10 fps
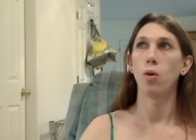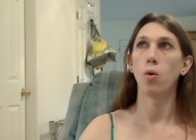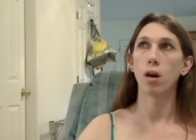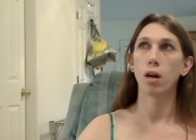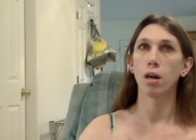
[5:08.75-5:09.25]

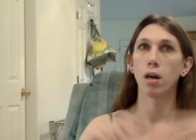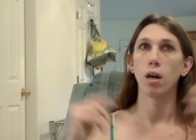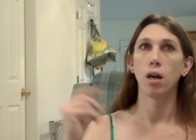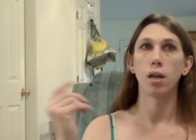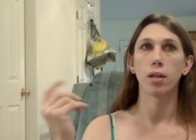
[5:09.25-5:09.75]

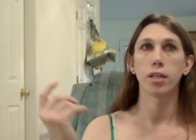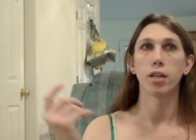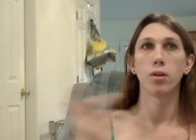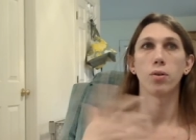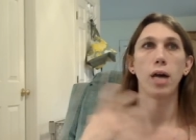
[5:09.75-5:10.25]
or, you
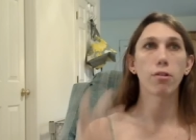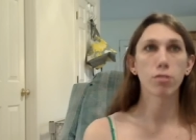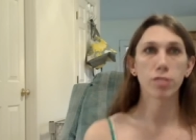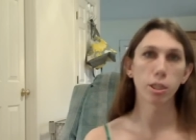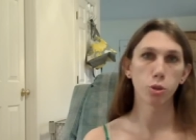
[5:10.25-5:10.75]
know,
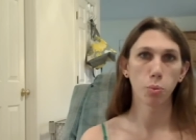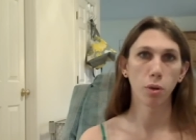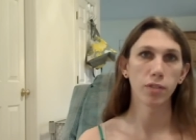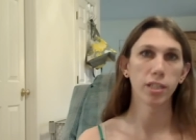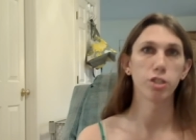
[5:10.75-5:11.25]
heterosexual
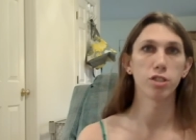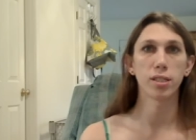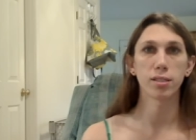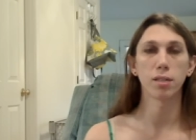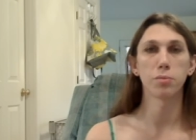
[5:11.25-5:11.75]
privilege is
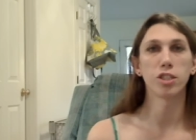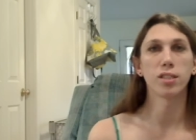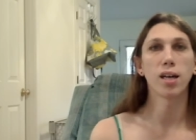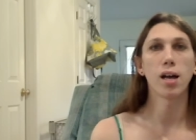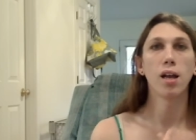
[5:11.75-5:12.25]
the assumption
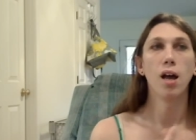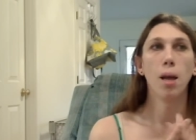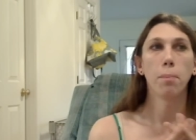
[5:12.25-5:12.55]
that